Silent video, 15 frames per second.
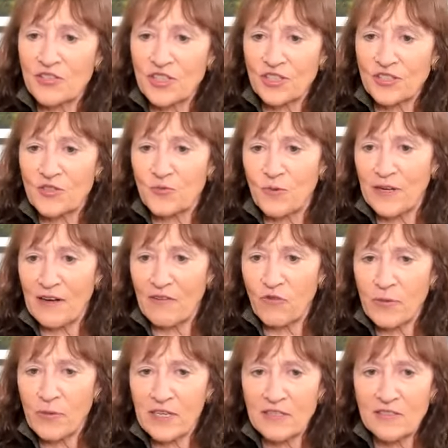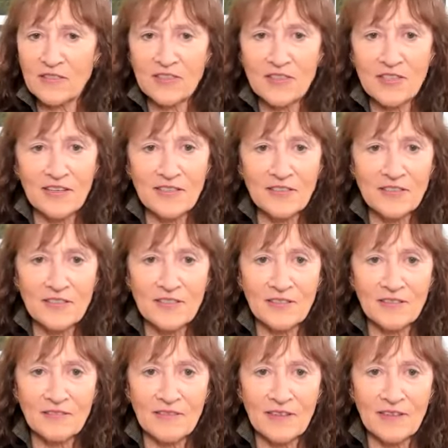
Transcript: just when everybody decides that